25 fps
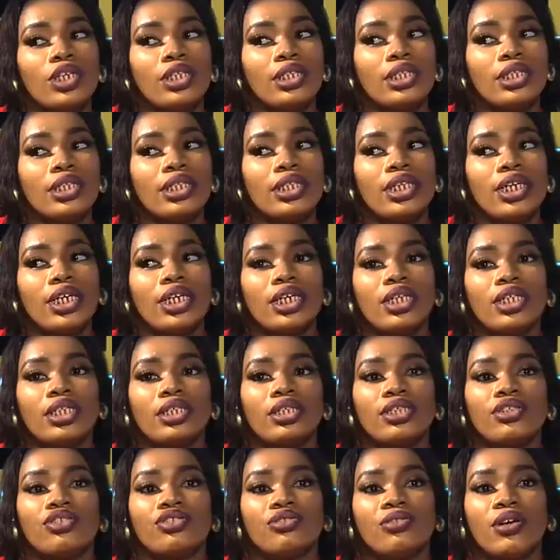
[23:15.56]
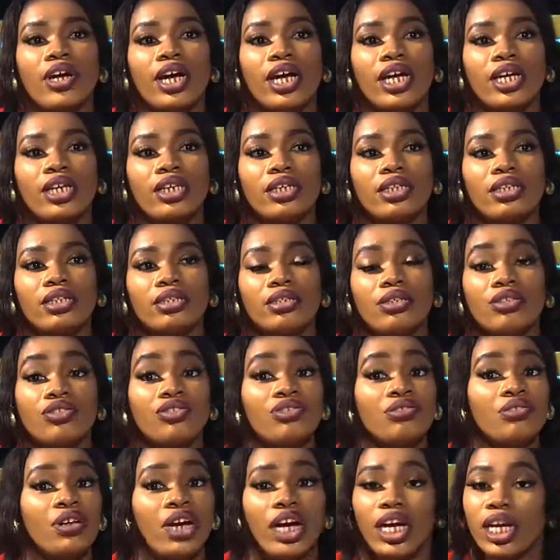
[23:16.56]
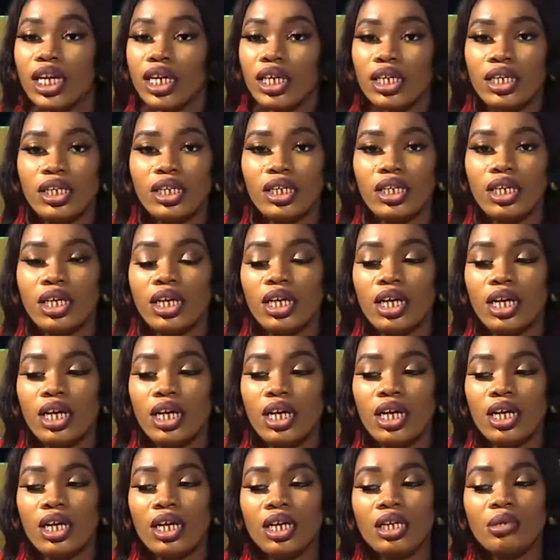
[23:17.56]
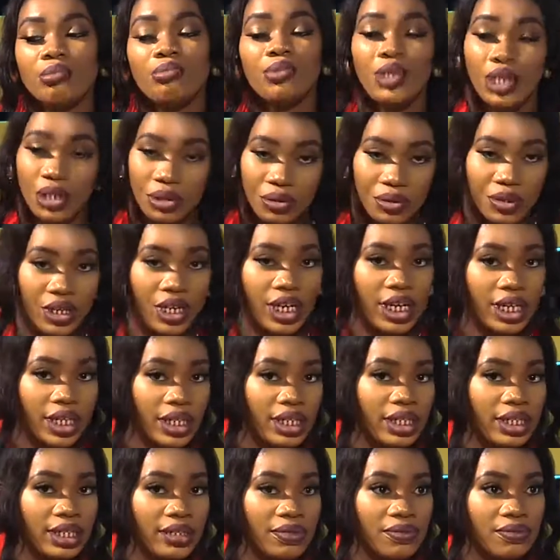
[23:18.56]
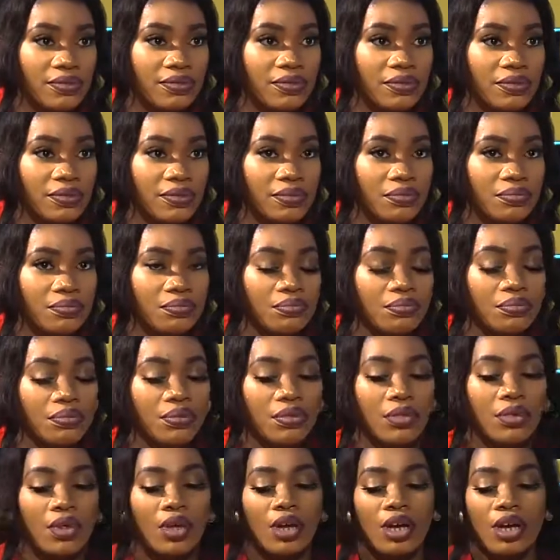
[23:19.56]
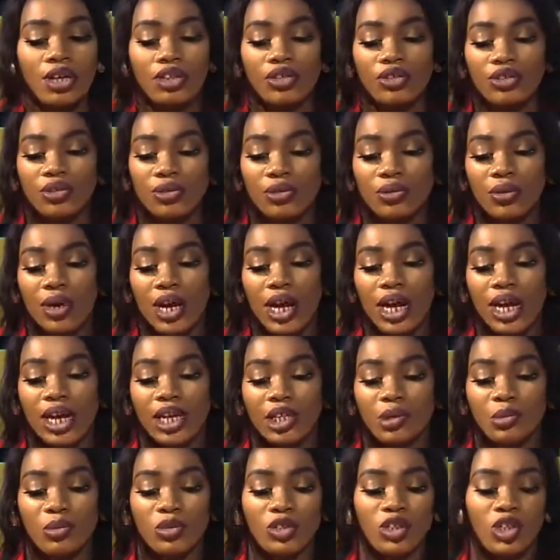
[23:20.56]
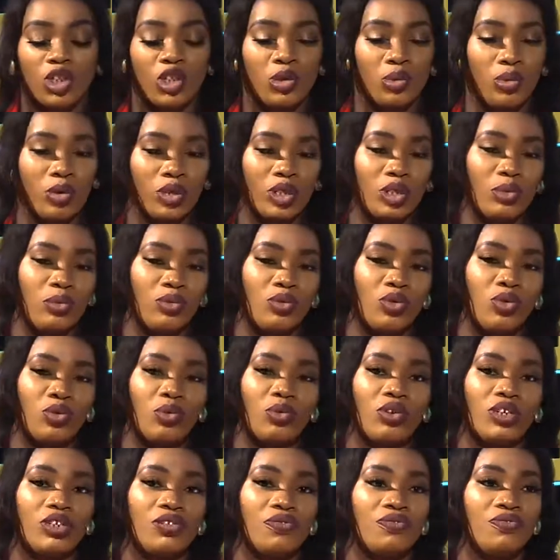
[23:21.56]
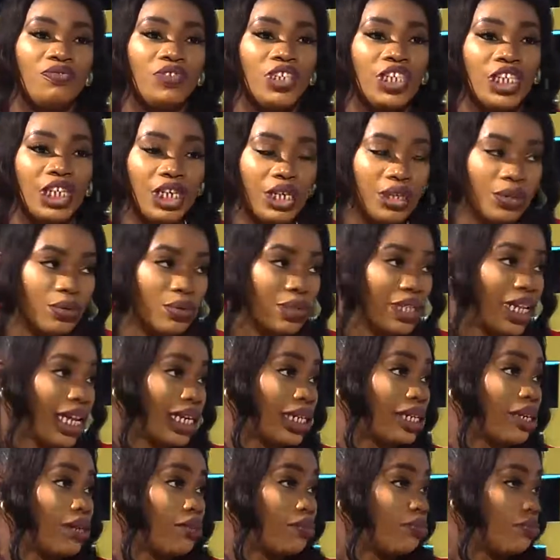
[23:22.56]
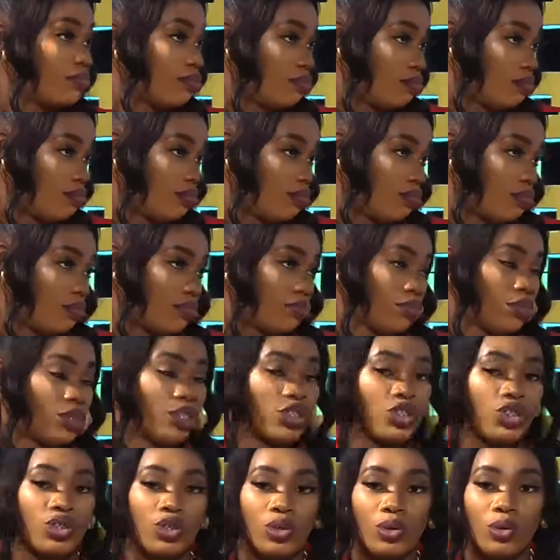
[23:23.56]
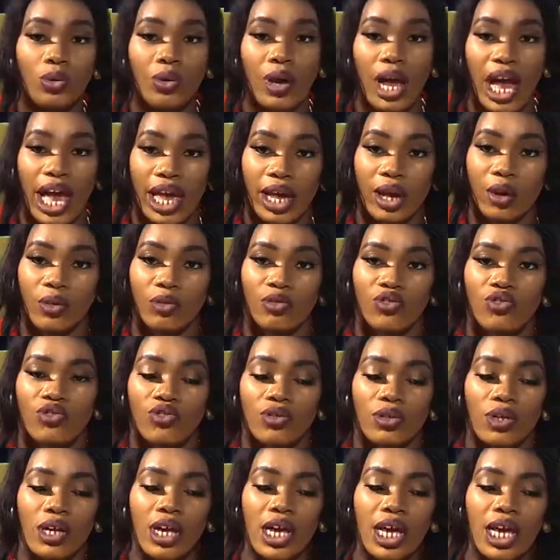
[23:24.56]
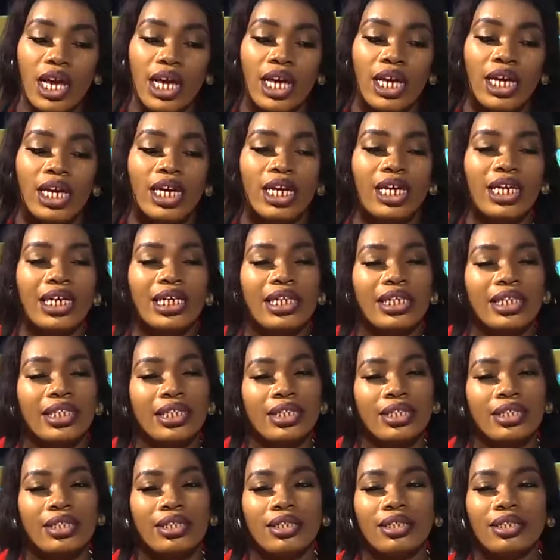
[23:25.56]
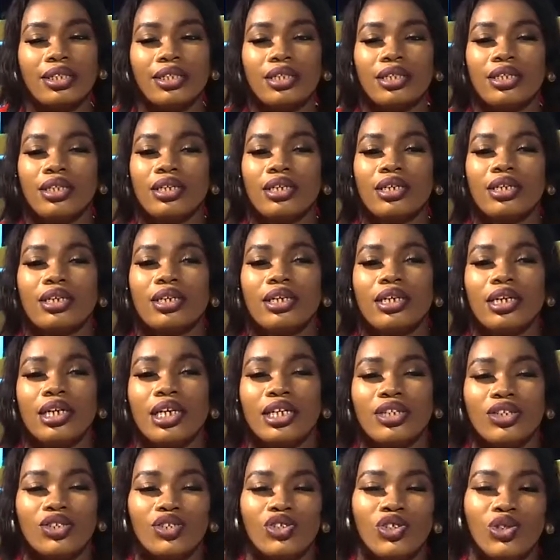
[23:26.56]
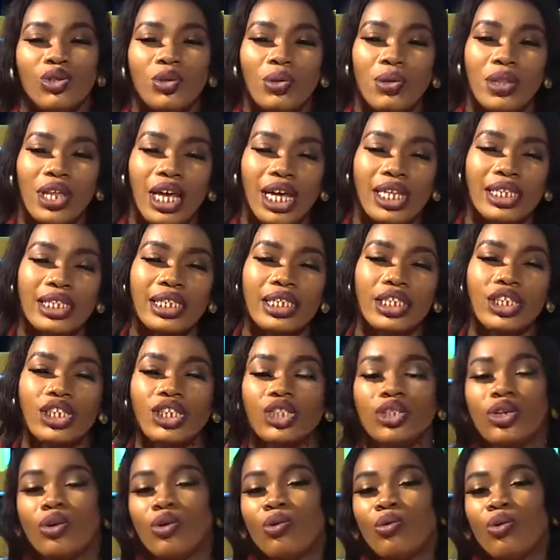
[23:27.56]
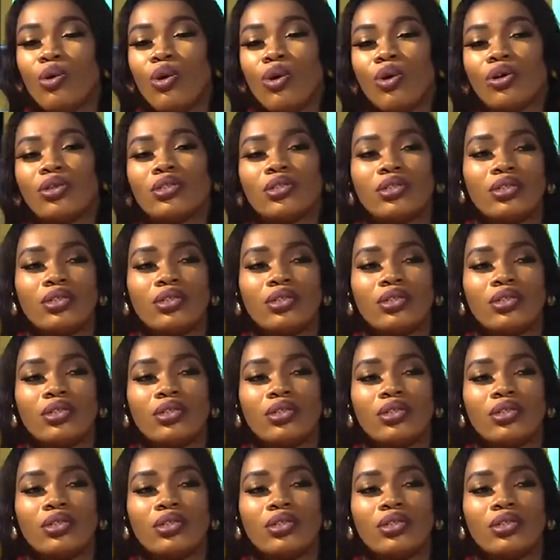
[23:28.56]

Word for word: to say is try, not try, be creative. Try as much as possible to watch videos. Like now, the show I host is is a show that teaches a whole lot.